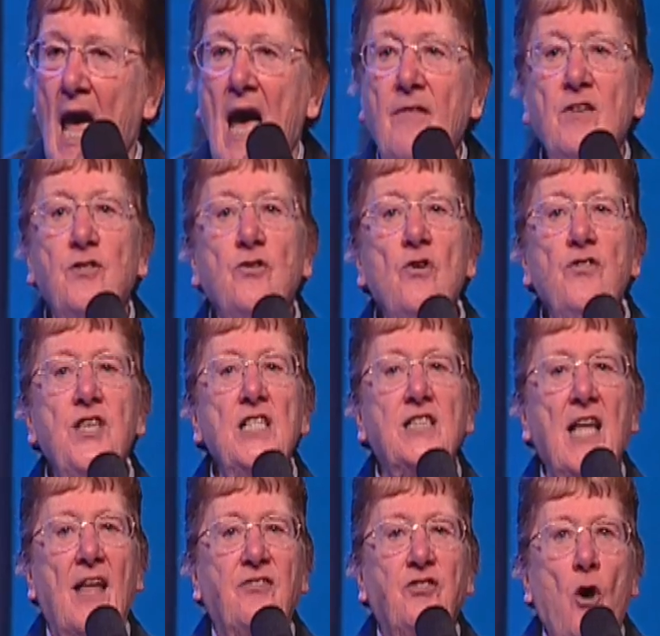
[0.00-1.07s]
And the truth is
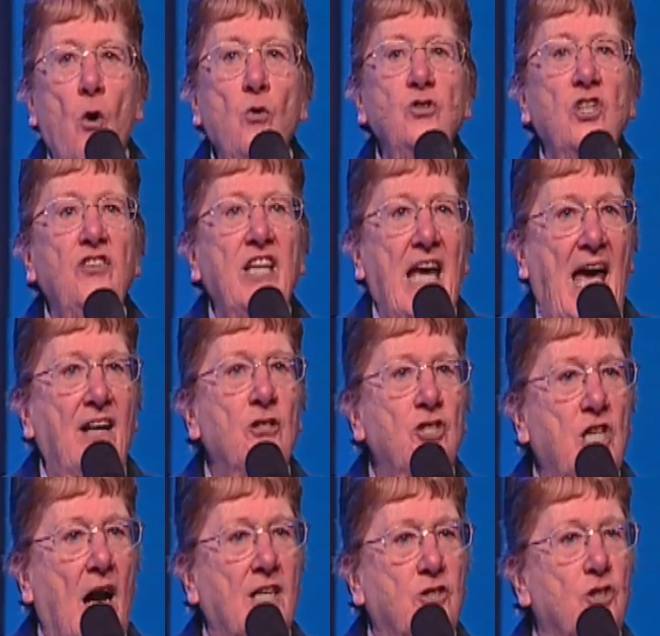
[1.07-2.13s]
that those are the
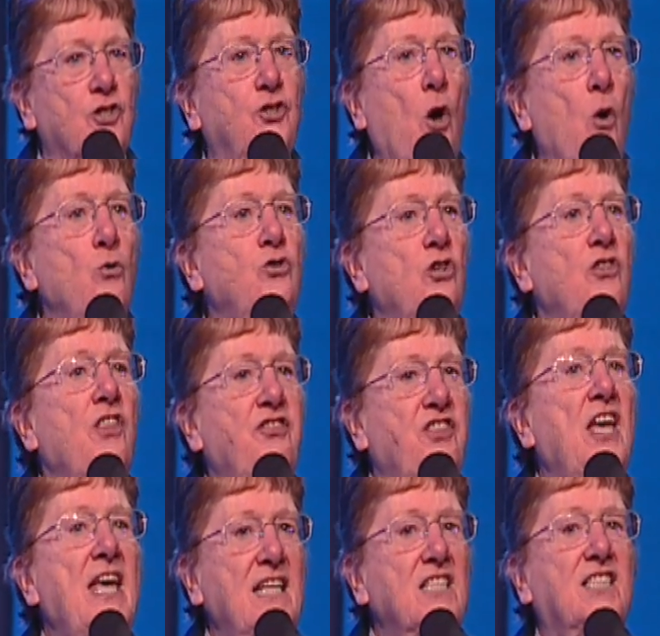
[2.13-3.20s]
energizers. Those are the
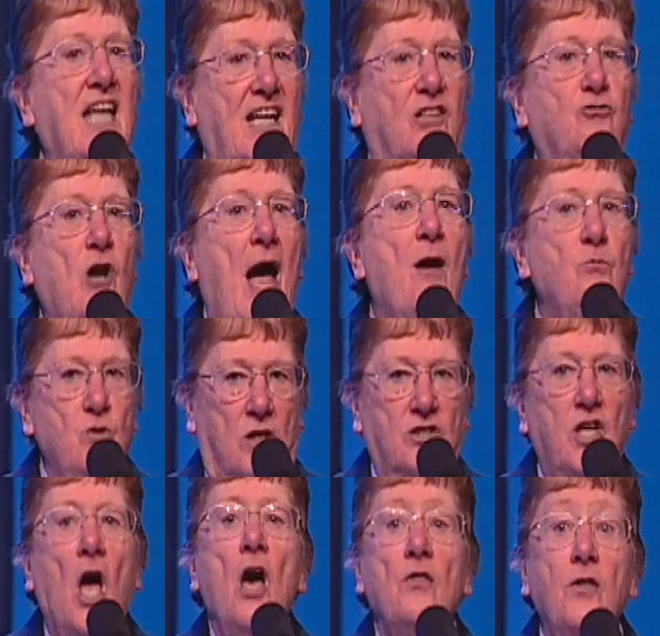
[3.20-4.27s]
things that ground
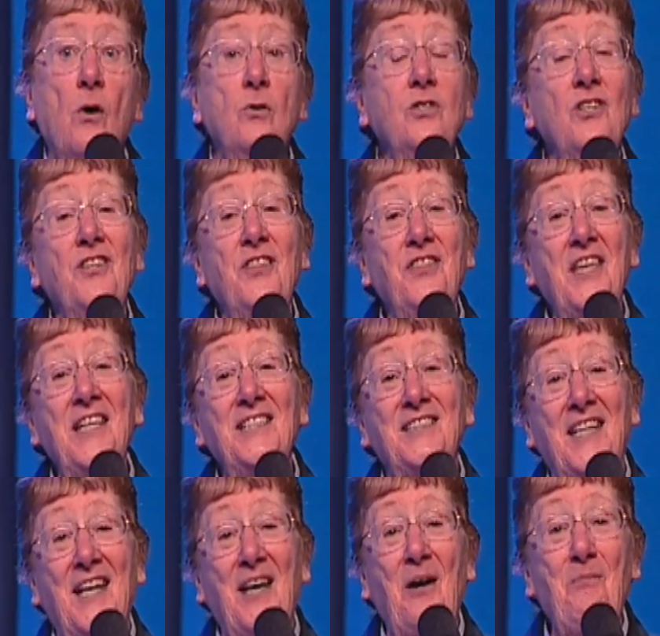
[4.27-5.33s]
us. Those are the
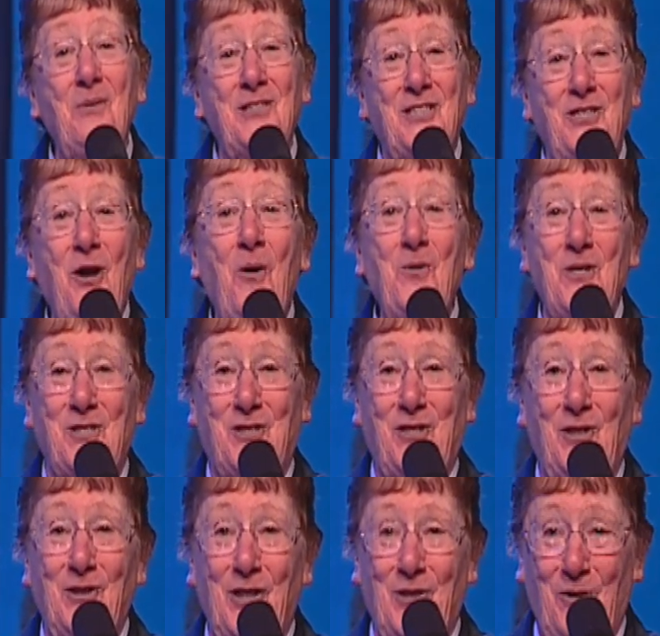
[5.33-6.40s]
things that help us notice
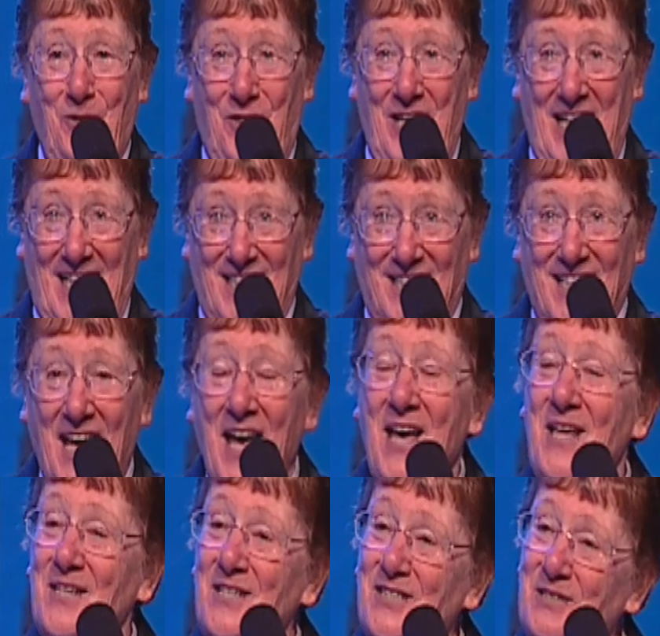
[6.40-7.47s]
the little things,
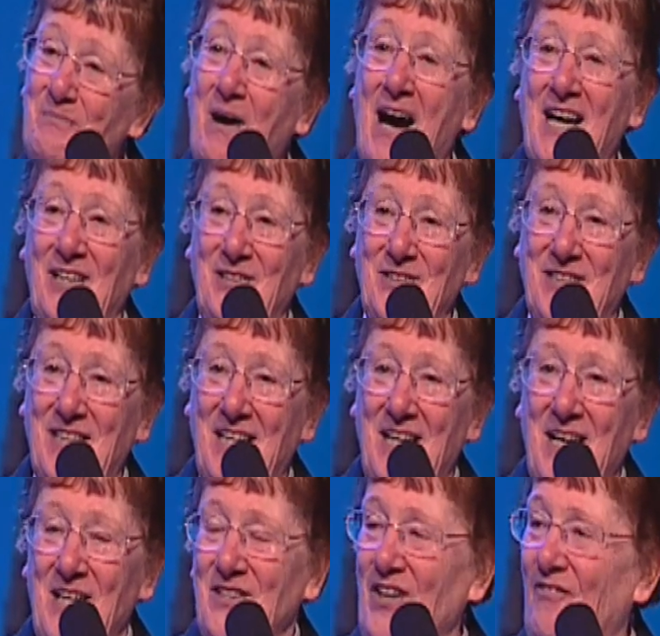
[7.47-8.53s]
the smiles,
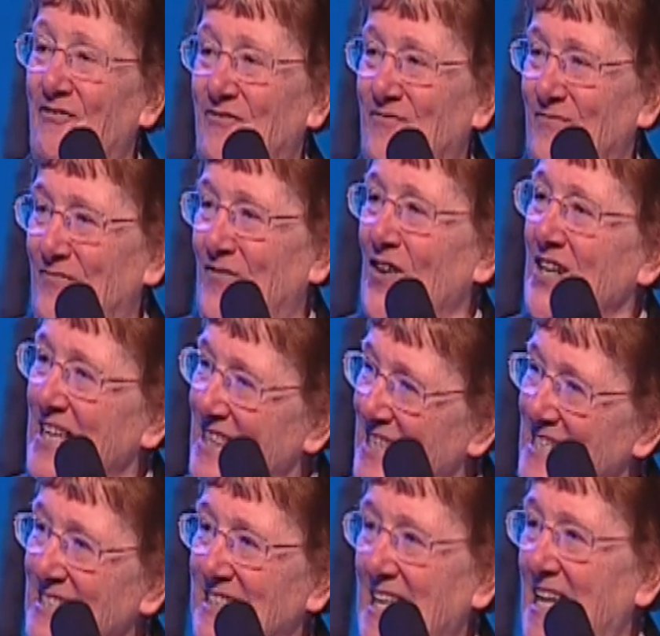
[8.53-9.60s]
the funny
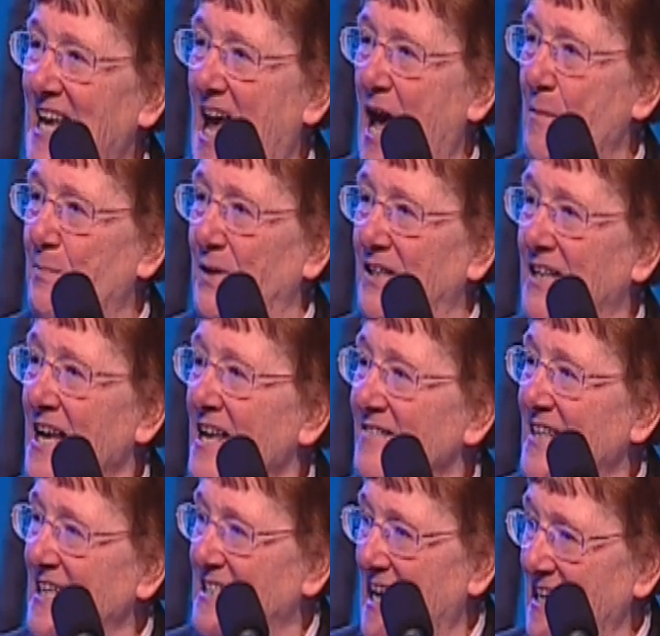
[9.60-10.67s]
things that happen.
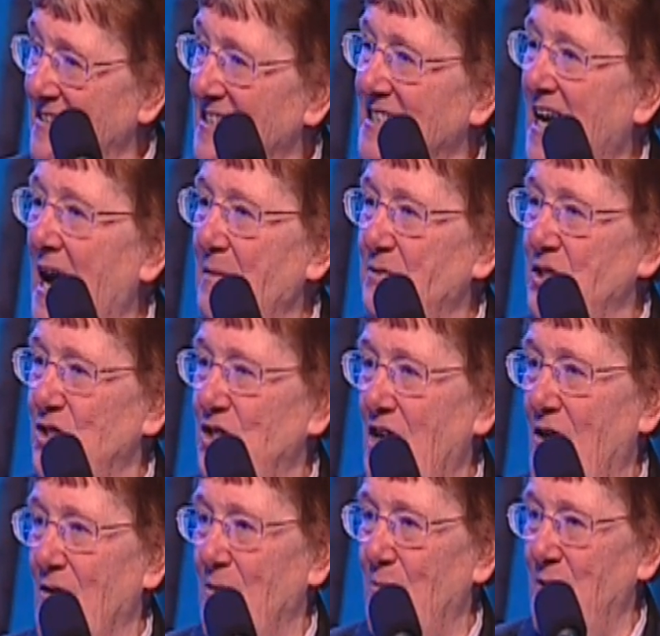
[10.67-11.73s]
They take the time to
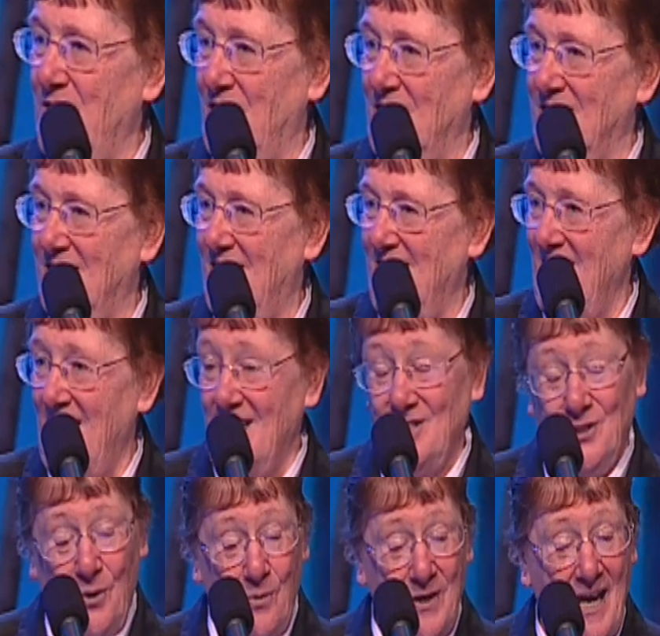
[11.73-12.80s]
share it with us.
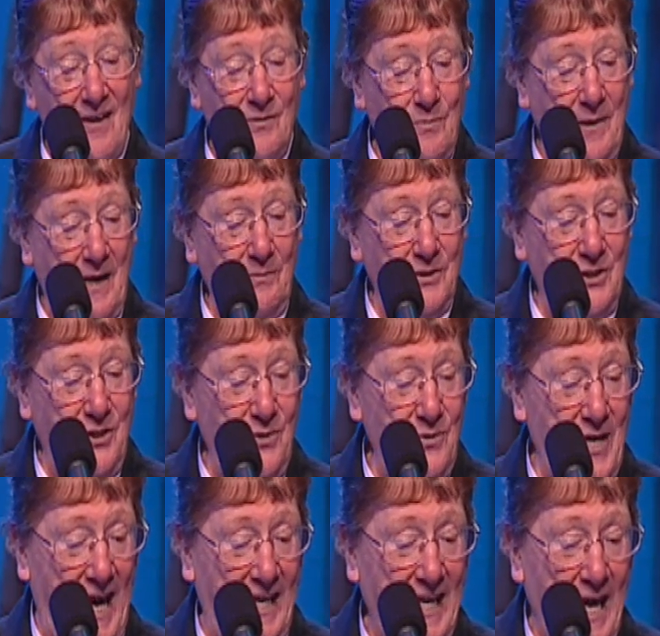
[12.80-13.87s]
And so we have to be able to
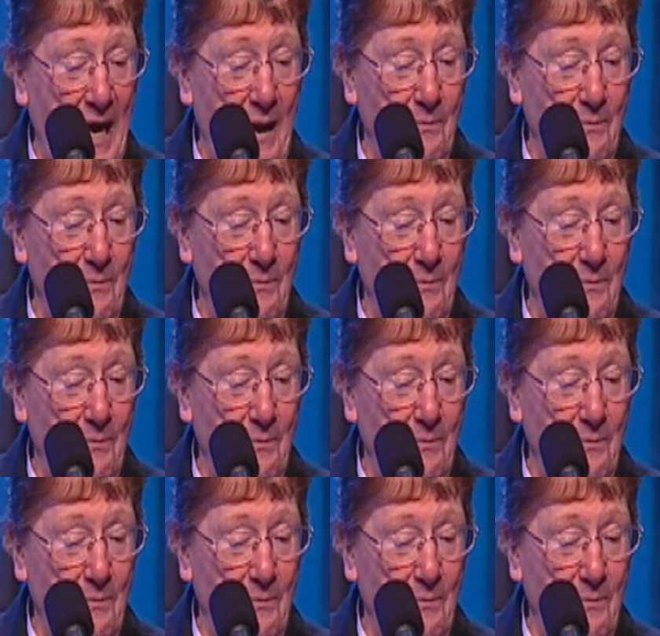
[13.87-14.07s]
do that.